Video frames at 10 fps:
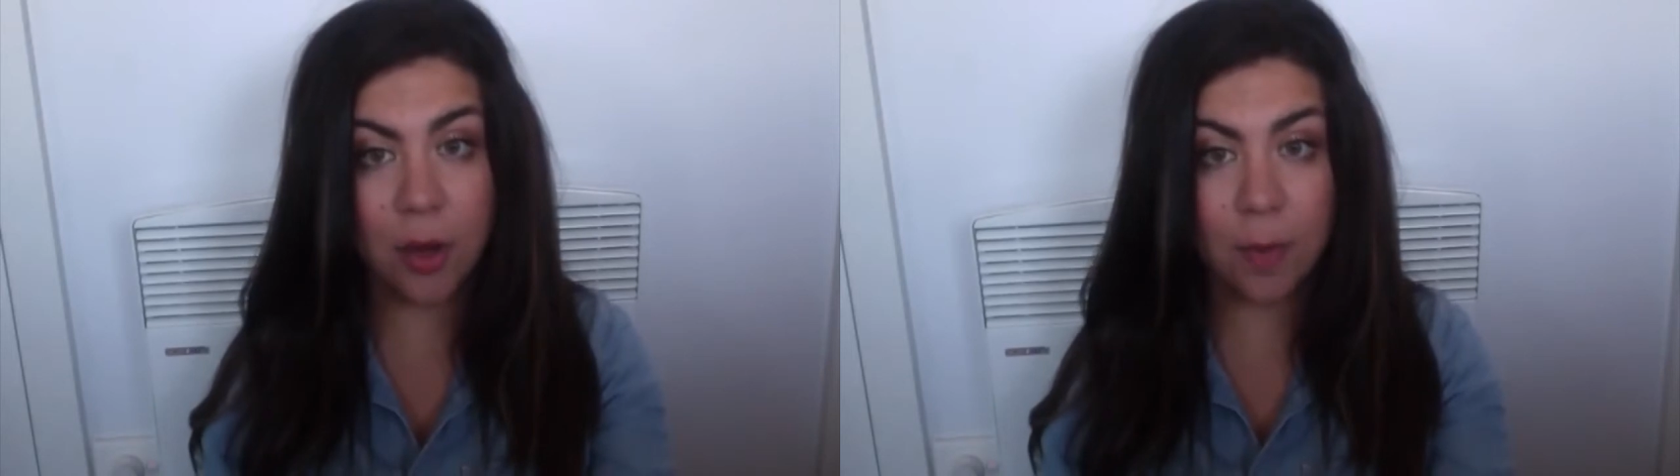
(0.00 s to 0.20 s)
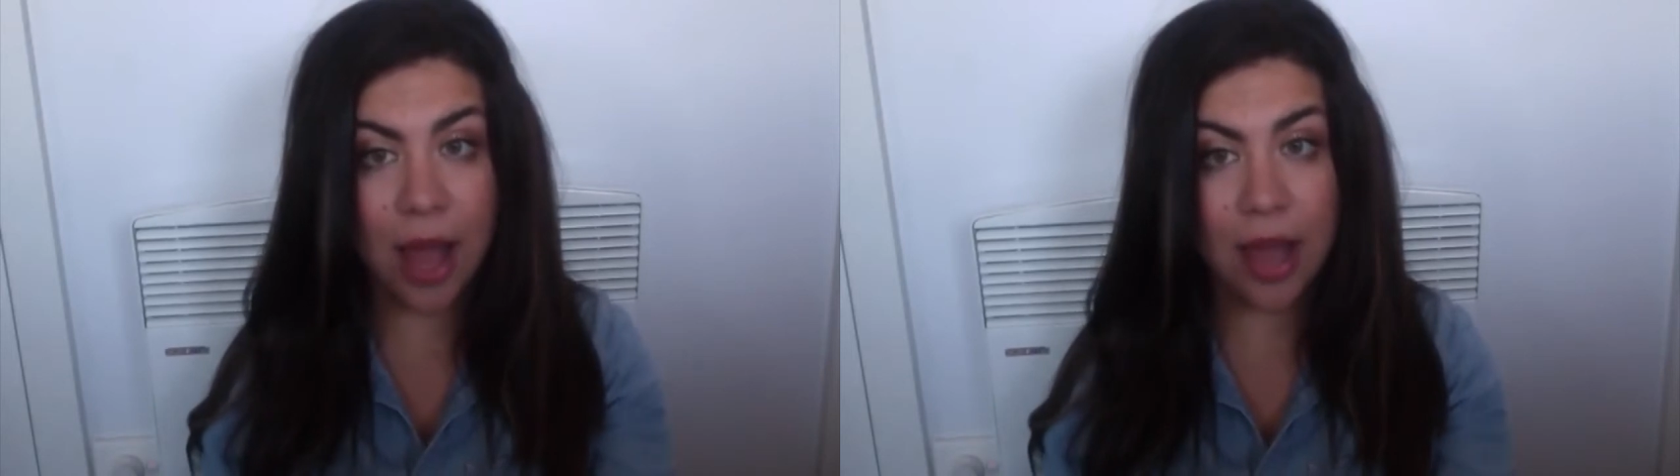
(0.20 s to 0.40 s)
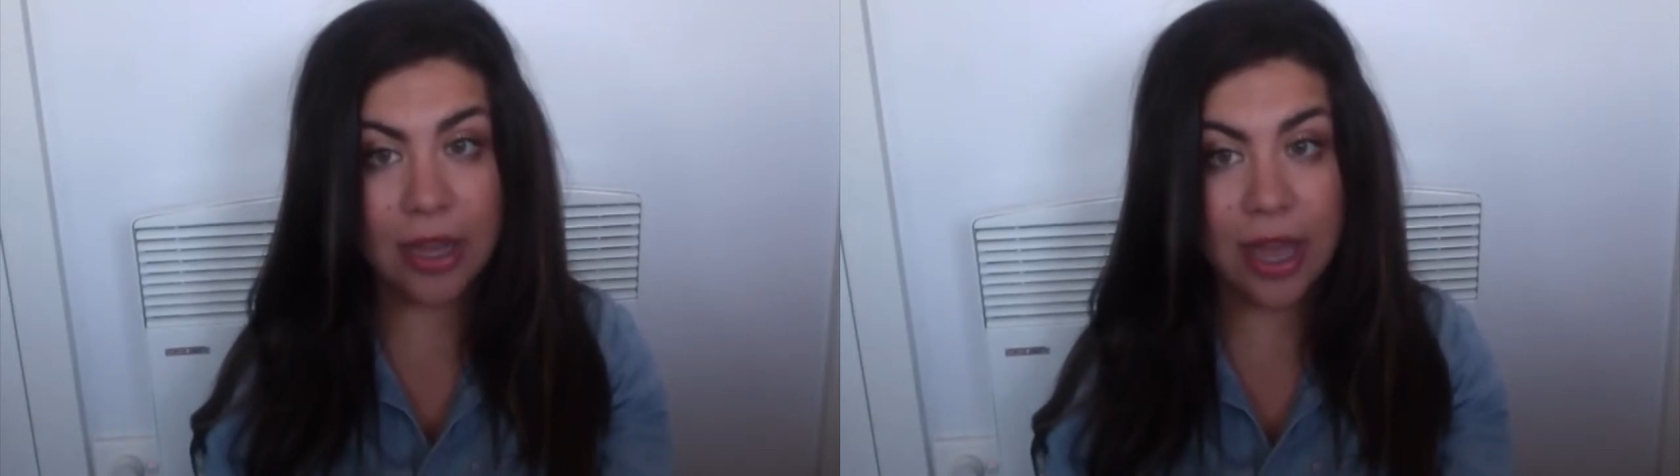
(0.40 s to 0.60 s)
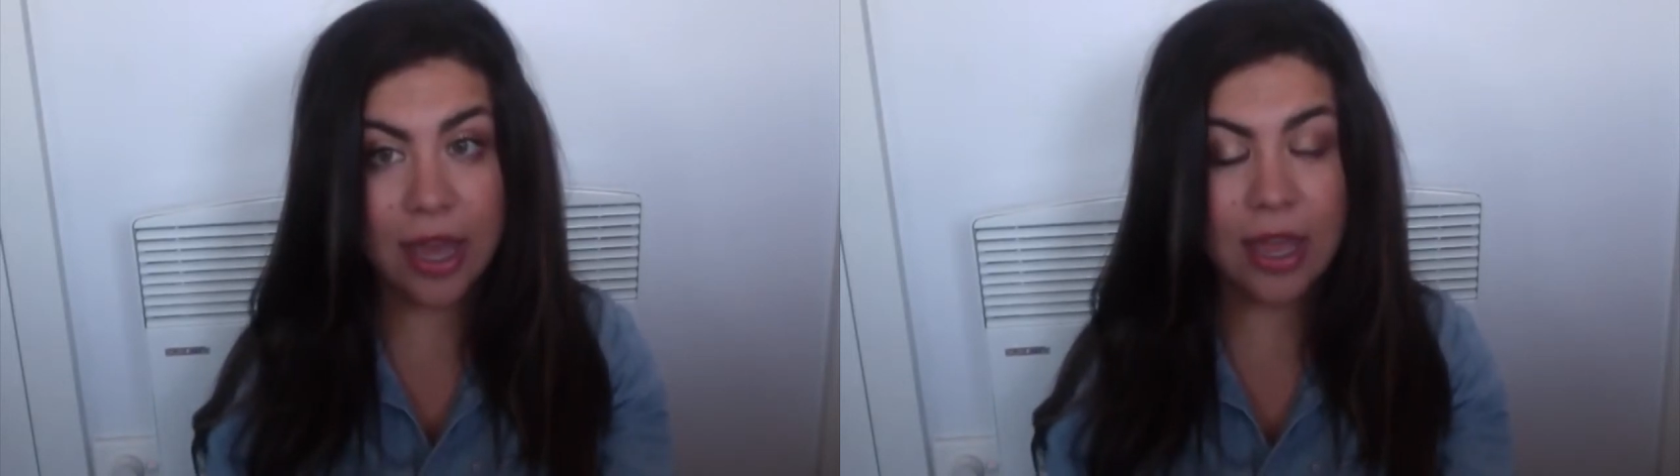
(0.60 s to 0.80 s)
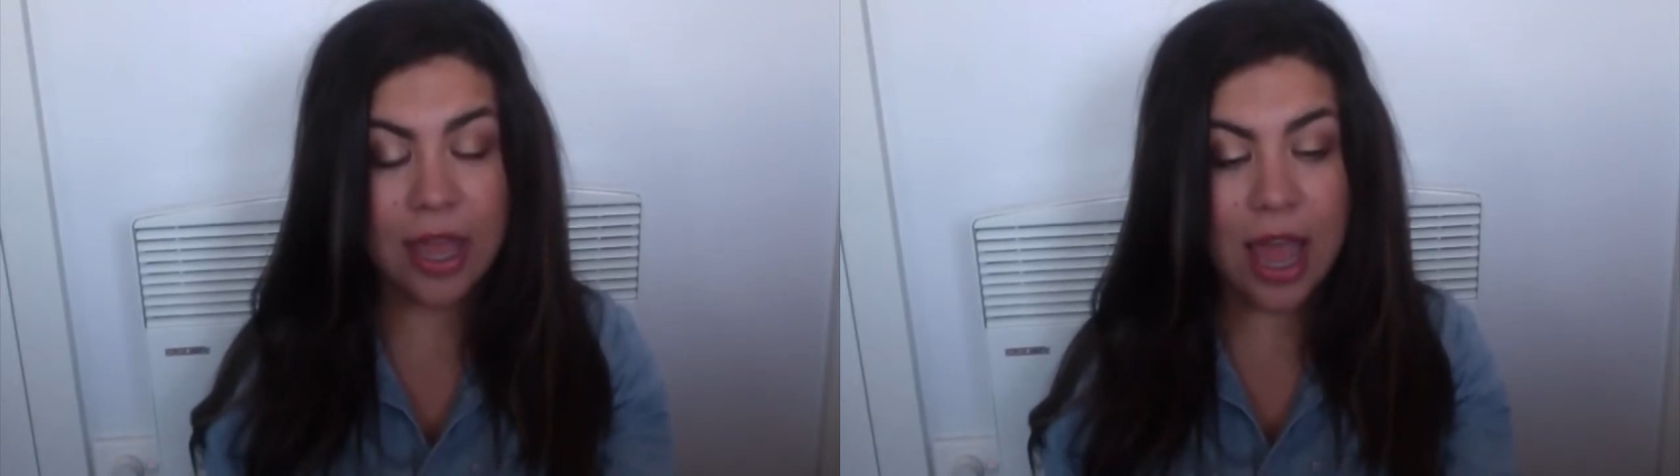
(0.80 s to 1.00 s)
Barker.
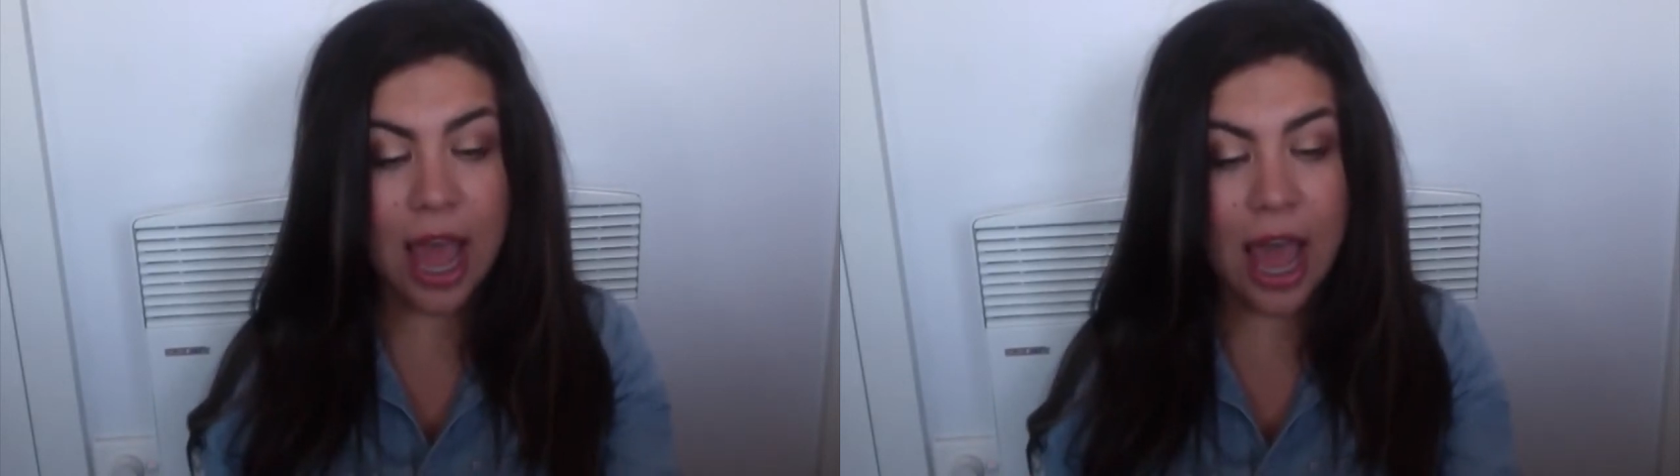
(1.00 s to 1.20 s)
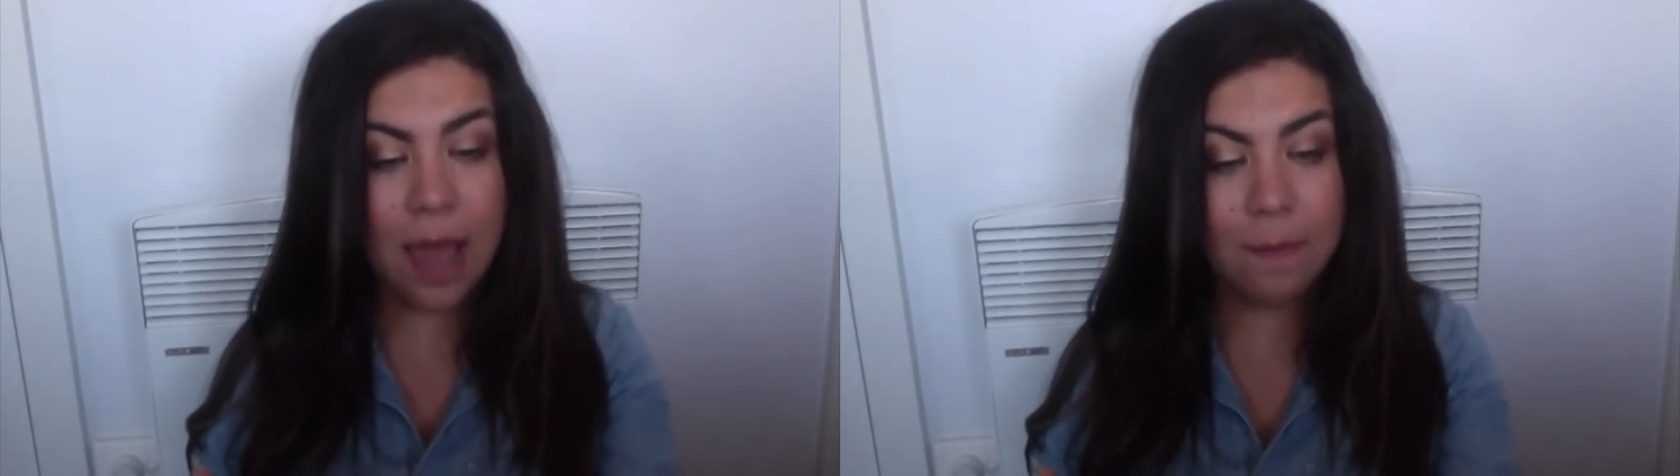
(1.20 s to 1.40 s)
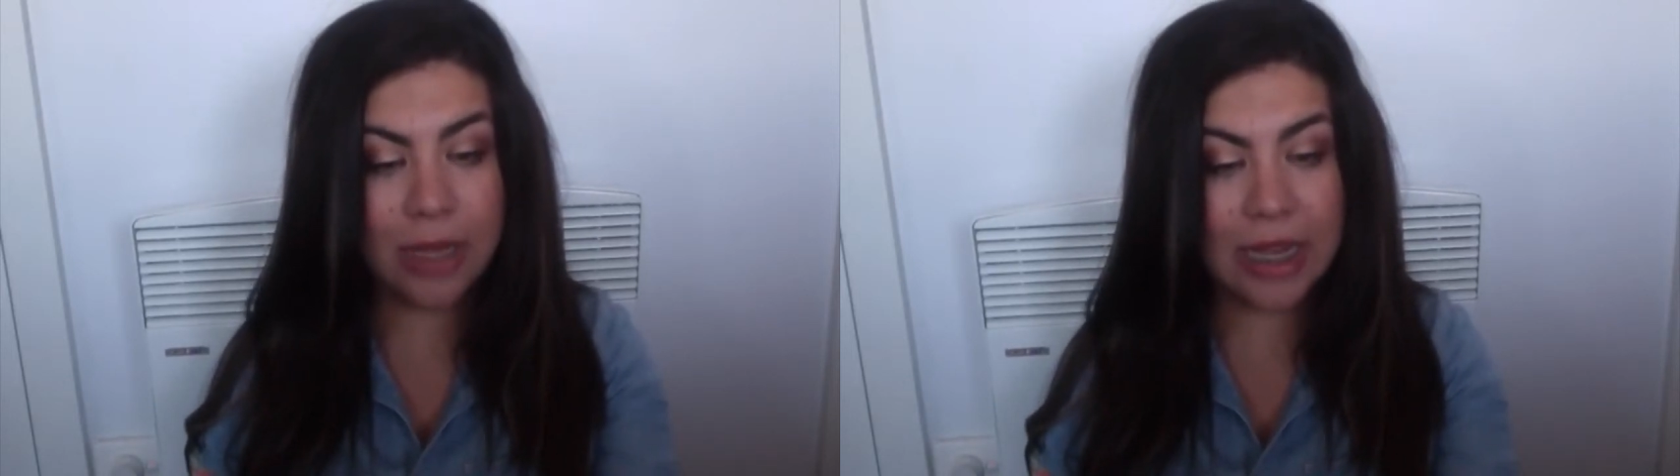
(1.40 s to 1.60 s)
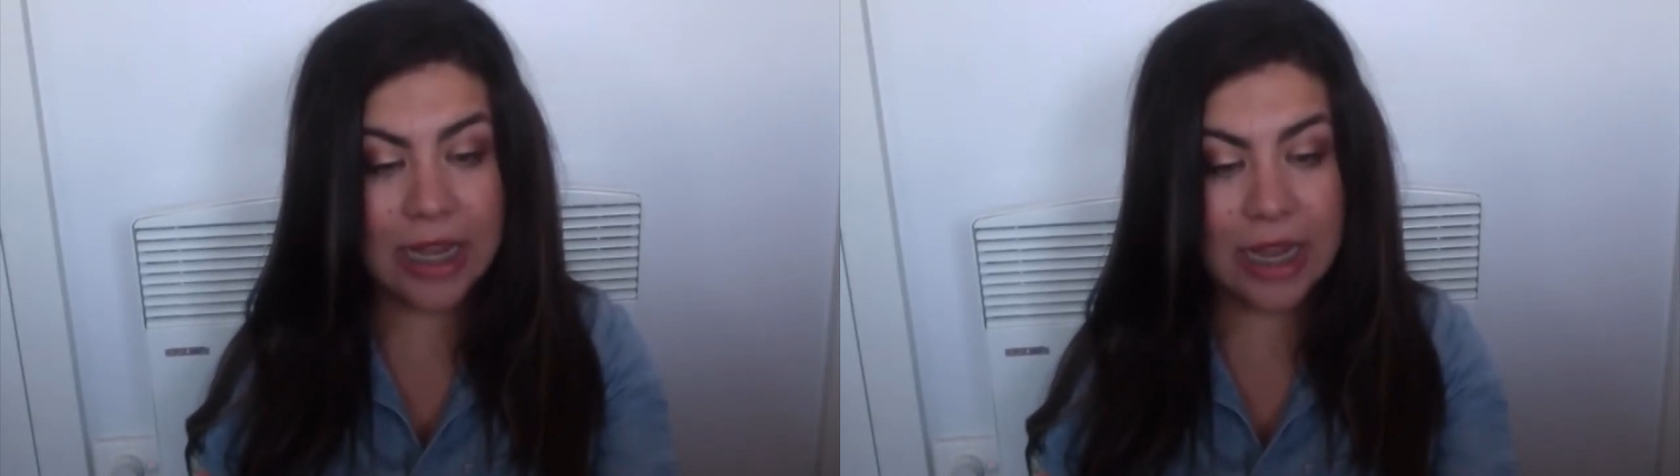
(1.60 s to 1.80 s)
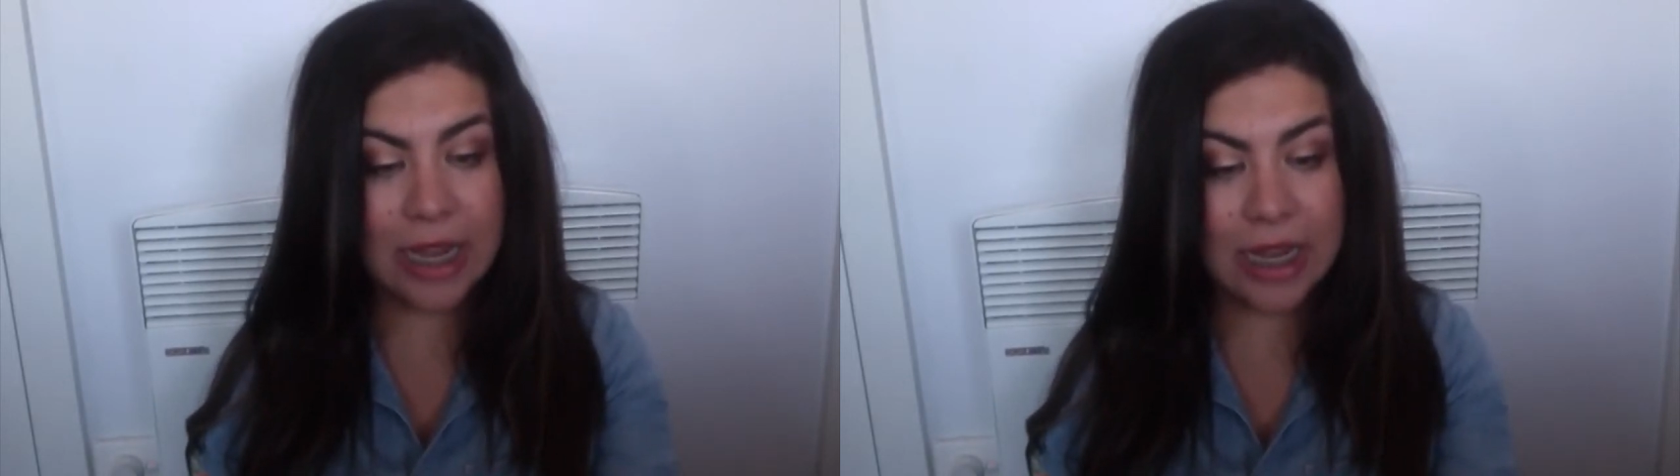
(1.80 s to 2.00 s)

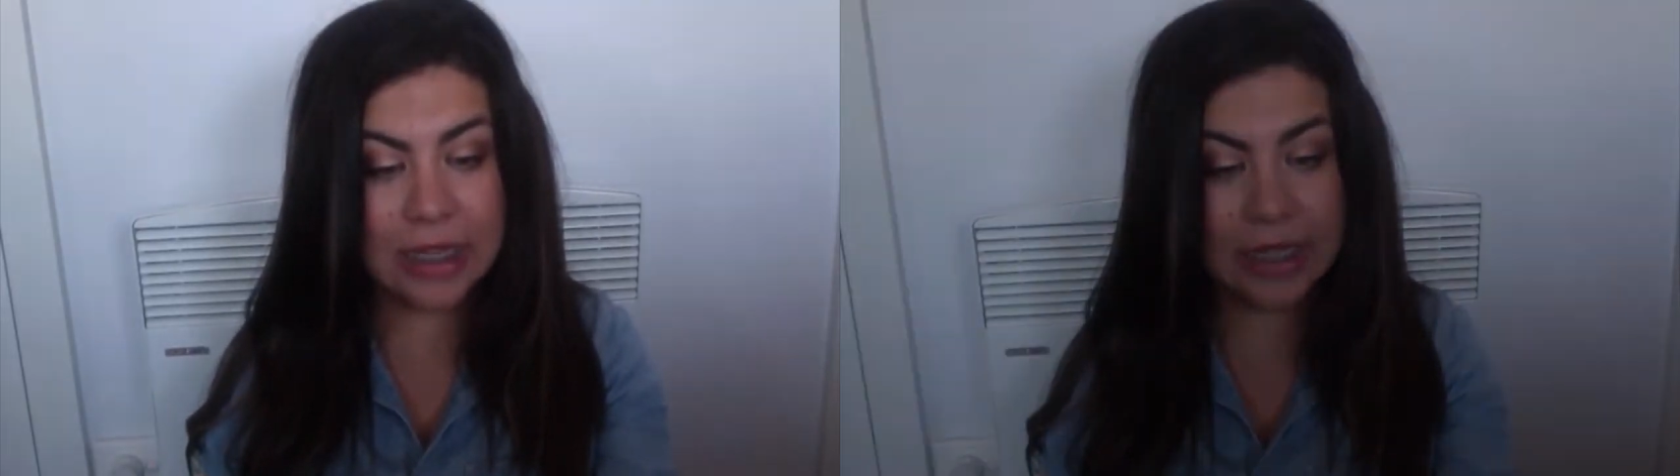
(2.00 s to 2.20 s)
He is